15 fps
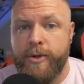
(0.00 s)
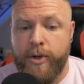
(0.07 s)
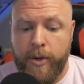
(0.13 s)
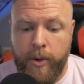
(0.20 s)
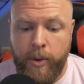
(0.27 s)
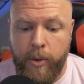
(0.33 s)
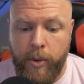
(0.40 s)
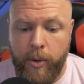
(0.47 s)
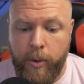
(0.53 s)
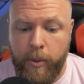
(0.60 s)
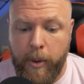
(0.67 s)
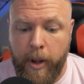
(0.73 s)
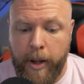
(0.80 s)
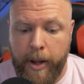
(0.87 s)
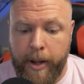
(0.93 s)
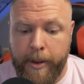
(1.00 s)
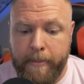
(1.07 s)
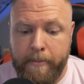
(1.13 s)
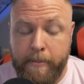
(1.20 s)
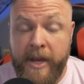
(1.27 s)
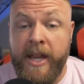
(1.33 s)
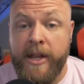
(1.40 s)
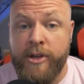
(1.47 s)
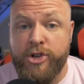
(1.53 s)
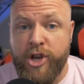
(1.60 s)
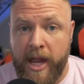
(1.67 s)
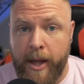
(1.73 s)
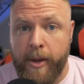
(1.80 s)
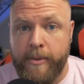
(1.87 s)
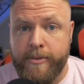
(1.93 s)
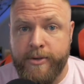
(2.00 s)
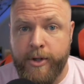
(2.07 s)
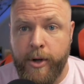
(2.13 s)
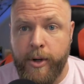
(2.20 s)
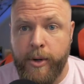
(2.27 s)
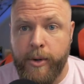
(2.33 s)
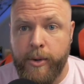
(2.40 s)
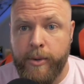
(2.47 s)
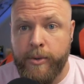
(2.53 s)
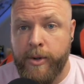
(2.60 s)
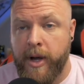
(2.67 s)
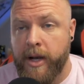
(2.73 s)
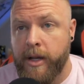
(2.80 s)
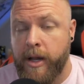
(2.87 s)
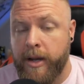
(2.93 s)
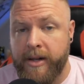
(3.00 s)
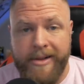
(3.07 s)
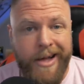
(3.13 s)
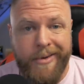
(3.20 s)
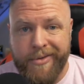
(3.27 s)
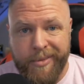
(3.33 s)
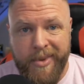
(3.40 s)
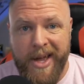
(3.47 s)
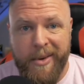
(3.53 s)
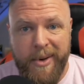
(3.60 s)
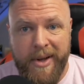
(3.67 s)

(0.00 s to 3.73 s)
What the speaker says: to being in jail. So, not a lot of clout from that